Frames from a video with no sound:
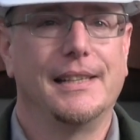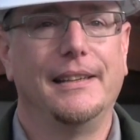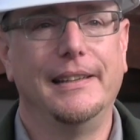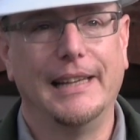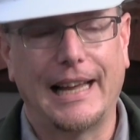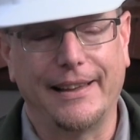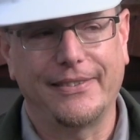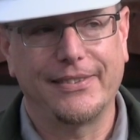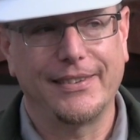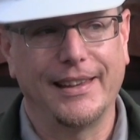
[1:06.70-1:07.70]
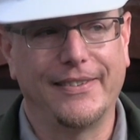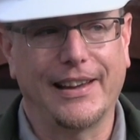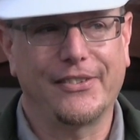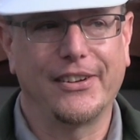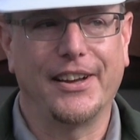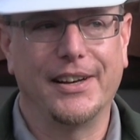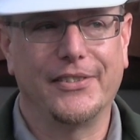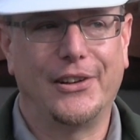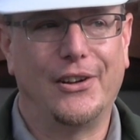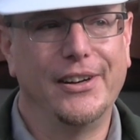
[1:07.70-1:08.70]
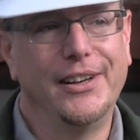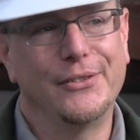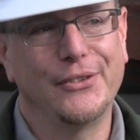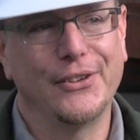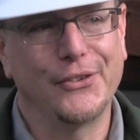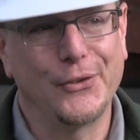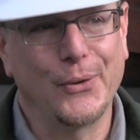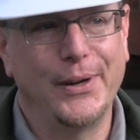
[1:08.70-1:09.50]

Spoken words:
Yes, it's actually kind of a long and interesting story.